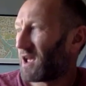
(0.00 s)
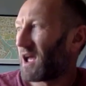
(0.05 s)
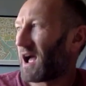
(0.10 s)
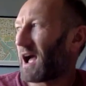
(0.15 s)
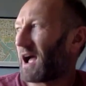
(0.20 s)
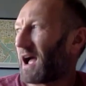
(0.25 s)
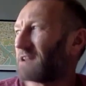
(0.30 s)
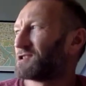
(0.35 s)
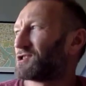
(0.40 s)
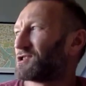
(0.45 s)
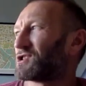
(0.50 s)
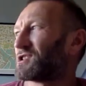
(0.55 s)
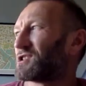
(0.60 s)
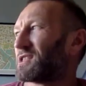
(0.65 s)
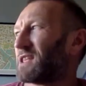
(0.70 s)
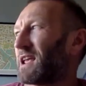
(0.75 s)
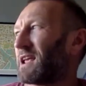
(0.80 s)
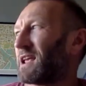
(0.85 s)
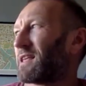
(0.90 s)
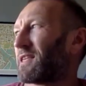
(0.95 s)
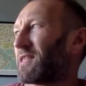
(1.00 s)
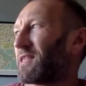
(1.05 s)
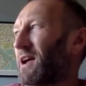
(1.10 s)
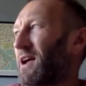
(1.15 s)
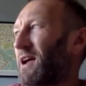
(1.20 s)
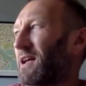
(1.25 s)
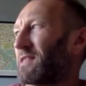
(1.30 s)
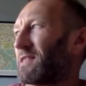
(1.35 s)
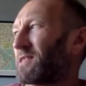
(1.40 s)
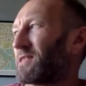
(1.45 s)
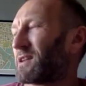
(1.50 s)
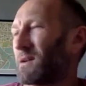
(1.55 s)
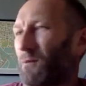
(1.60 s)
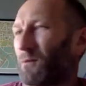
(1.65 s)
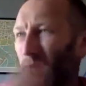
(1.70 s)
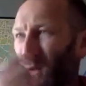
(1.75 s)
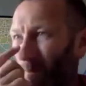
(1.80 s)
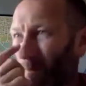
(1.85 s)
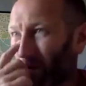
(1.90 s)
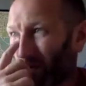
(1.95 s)
I just think that
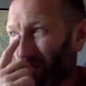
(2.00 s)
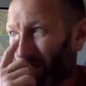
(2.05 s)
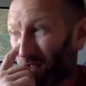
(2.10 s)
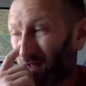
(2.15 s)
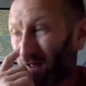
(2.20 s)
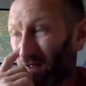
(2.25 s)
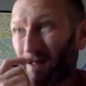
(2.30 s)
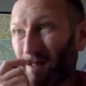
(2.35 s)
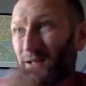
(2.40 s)
we were